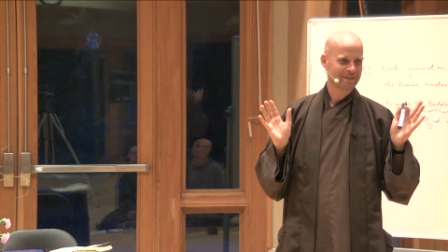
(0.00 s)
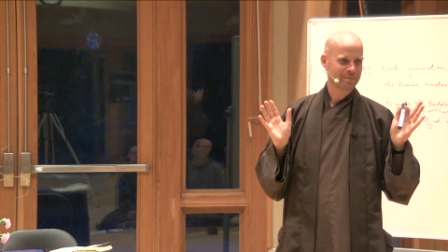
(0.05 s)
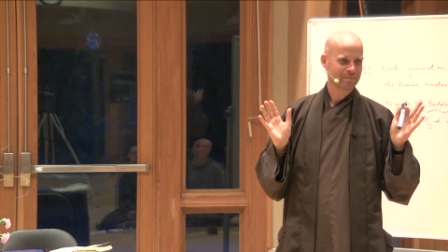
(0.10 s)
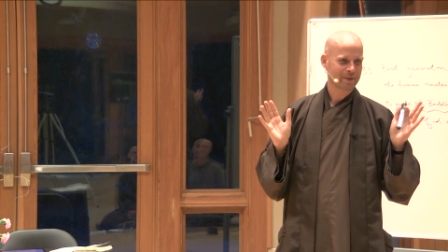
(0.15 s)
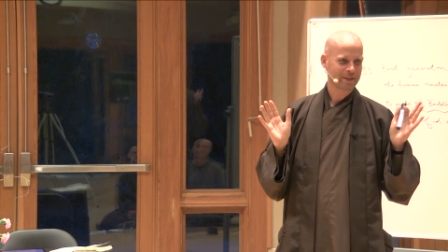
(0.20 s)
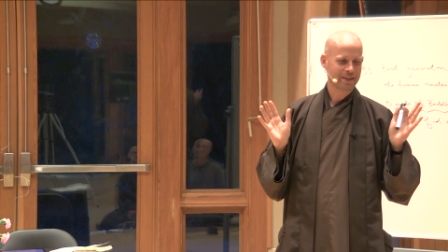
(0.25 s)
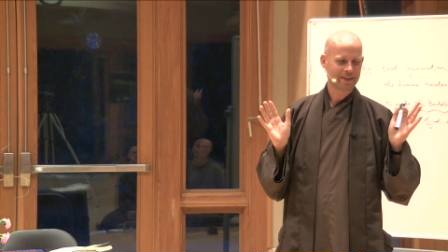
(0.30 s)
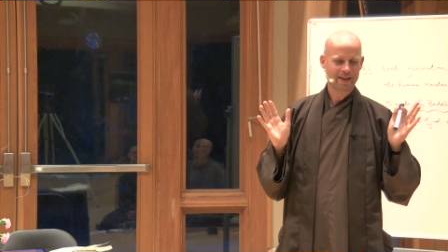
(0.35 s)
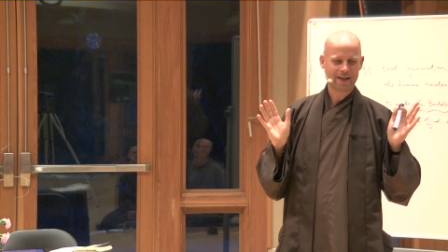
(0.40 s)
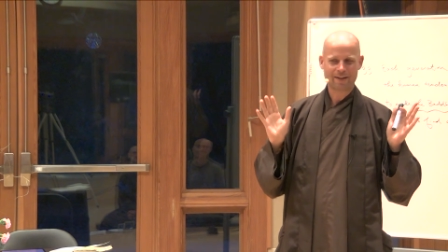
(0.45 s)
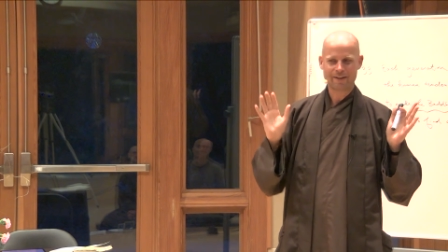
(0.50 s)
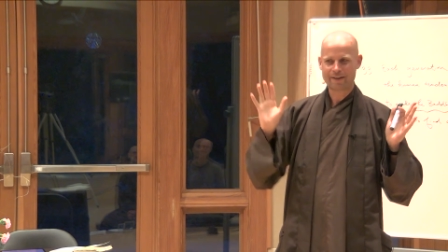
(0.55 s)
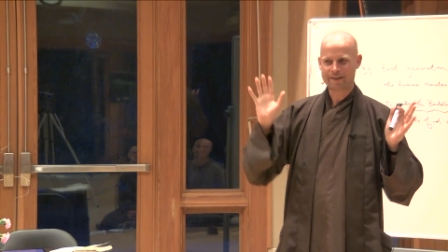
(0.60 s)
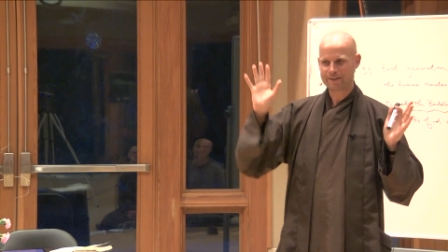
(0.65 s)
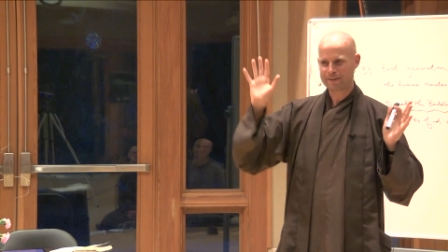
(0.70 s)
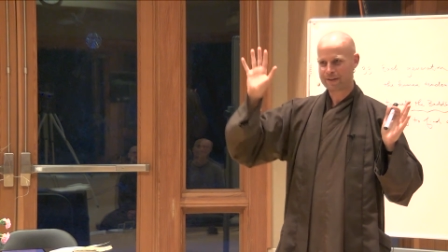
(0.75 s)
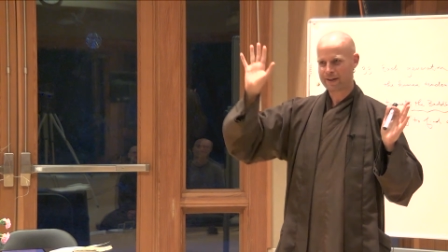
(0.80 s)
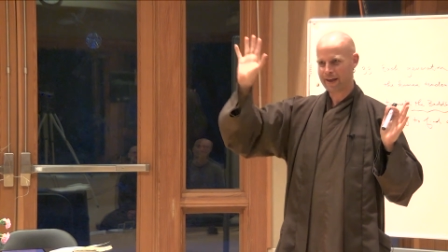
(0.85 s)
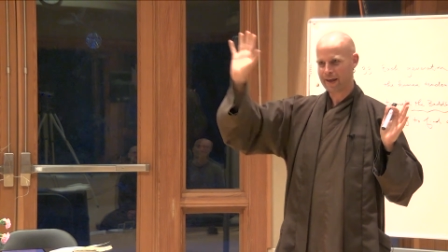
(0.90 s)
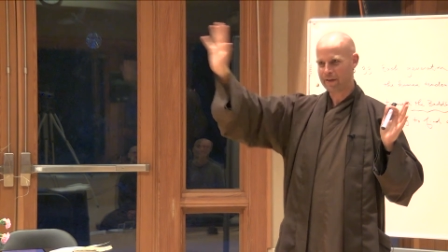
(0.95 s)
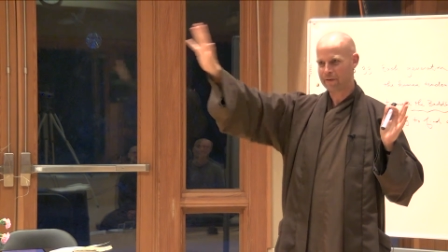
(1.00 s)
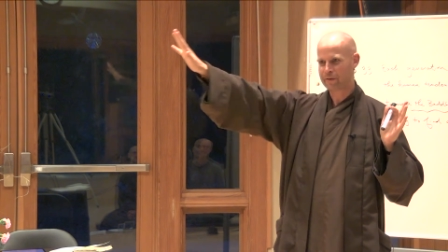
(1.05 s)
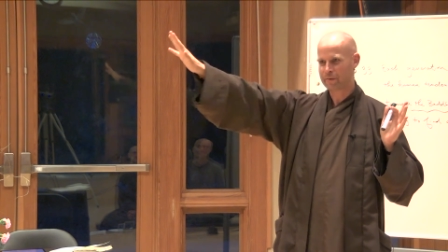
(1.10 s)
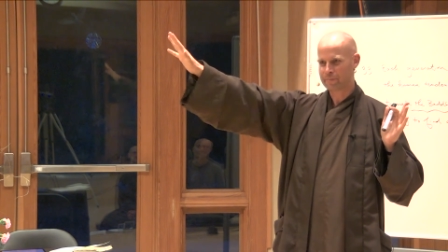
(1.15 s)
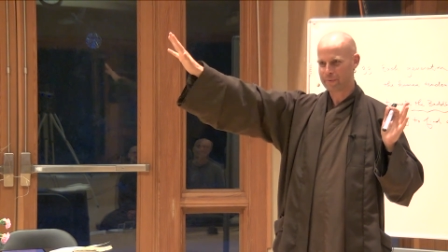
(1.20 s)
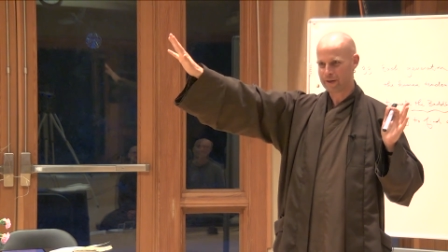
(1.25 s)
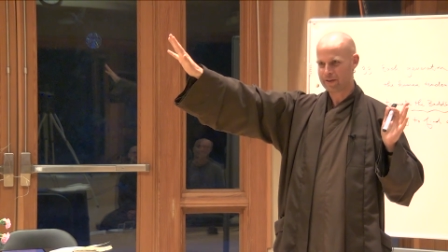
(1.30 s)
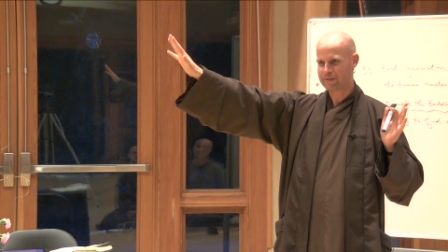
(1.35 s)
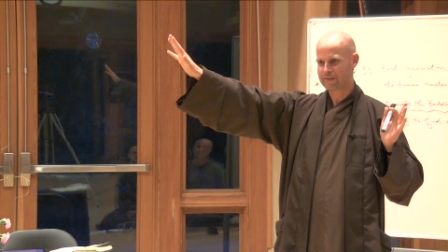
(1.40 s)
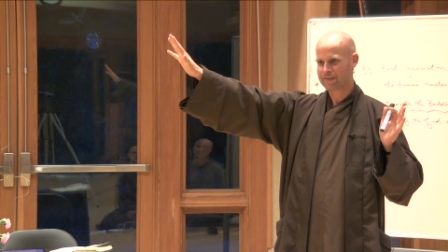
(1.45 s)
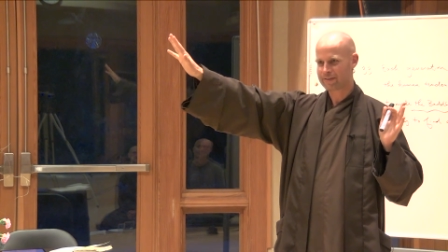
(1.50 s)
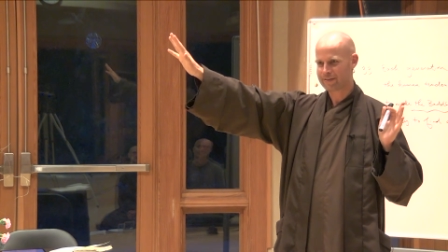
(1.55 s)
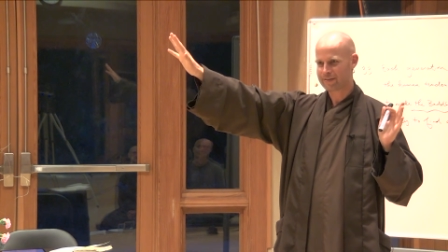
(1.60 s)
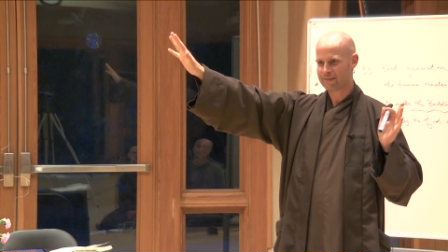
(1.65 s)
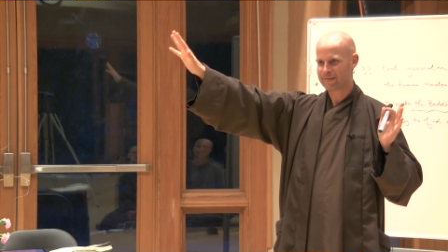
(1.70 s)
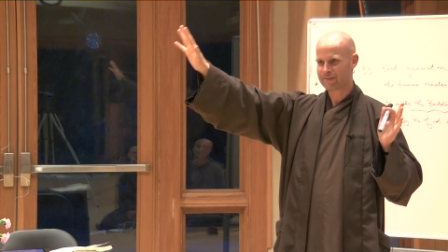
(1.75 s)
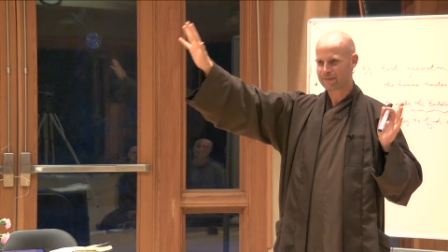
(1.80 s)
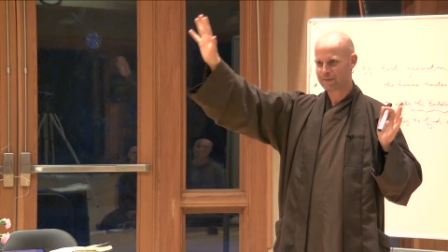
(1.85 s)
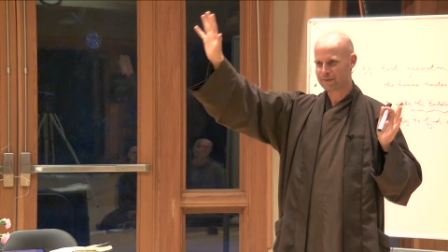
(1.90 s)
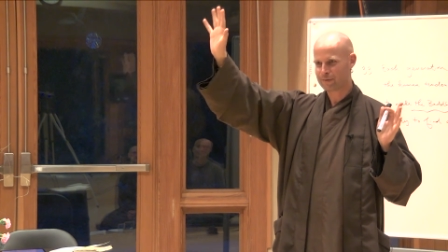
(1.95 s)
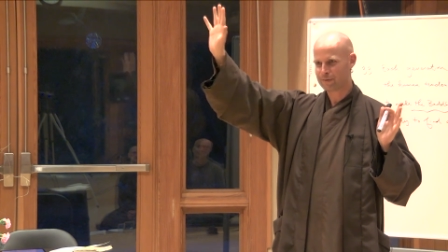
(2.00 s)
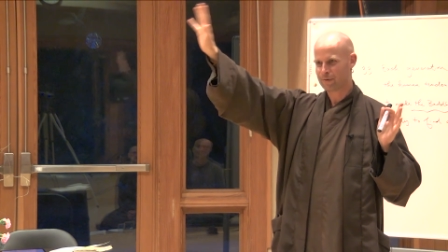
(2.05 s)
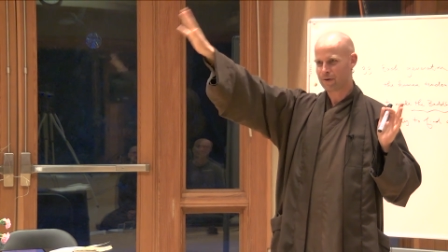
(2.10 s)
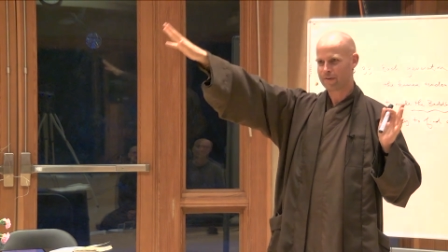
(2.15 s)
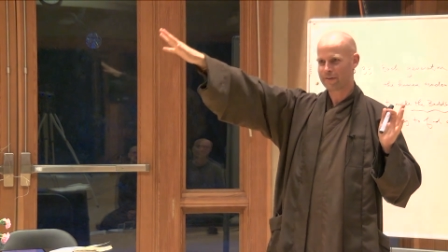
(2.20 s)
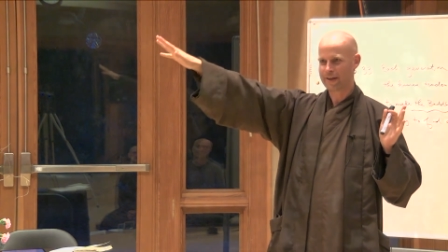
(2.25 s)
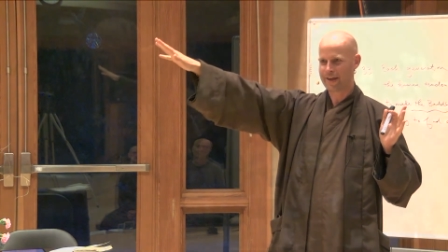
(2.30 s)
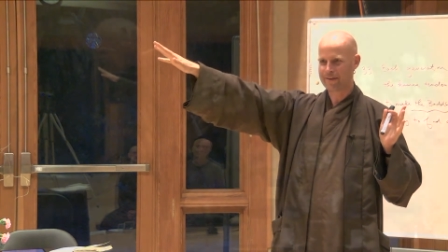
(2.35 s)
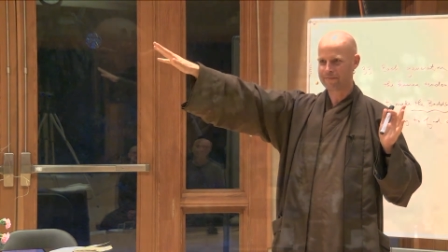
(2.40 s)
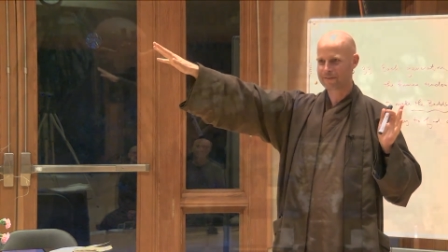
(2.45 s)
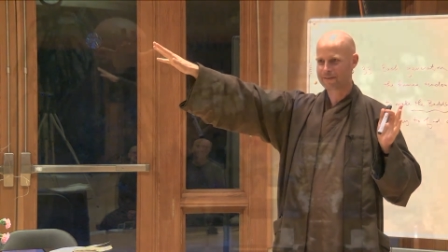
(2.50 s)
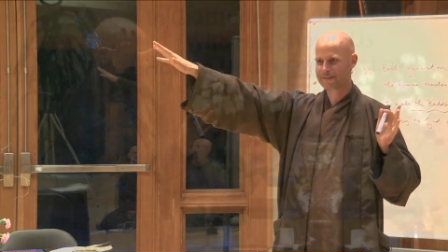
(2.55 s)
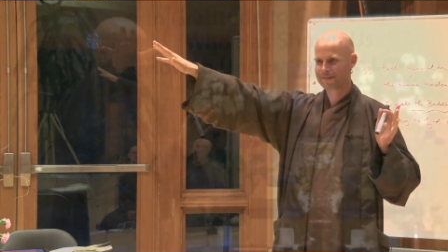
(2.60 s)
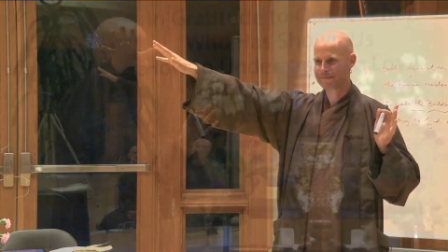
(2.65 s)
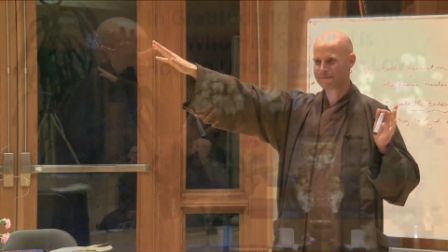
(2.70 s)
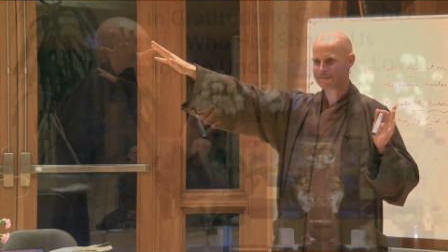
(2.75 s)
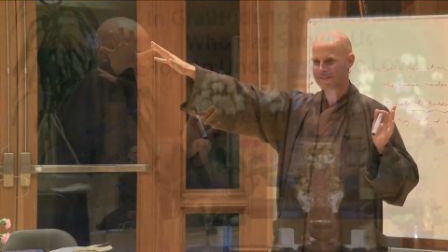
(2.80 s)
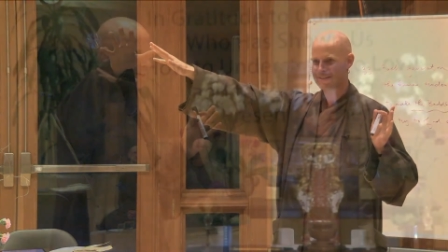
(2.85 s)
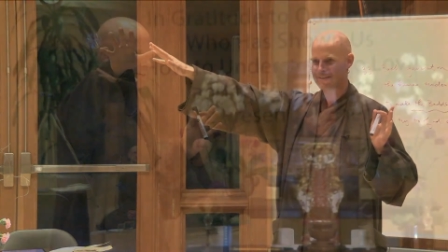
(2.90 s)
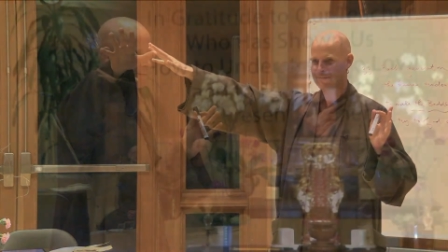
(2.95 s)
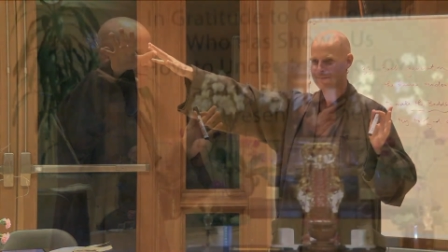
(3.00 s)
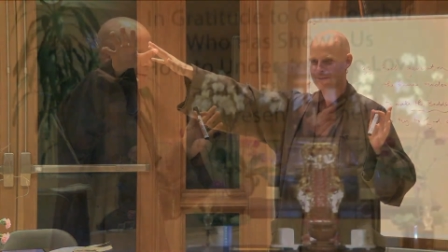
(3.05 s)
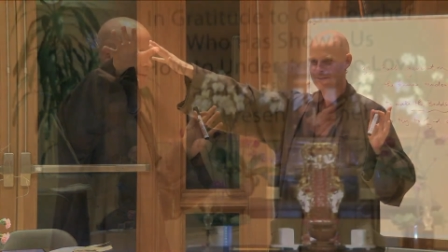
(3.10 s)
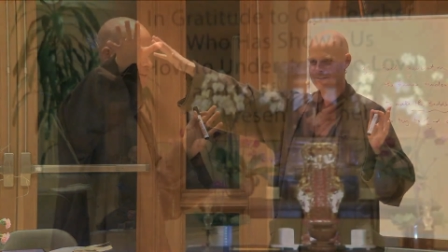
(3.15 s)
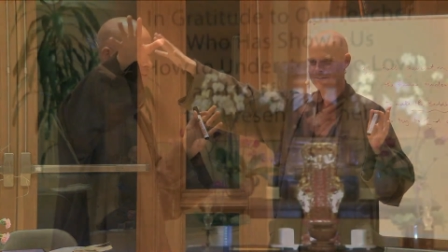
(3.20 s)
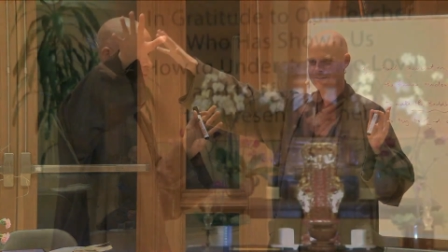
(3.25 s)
But I'll let the elder brothers and sisters do all the heavy lifting because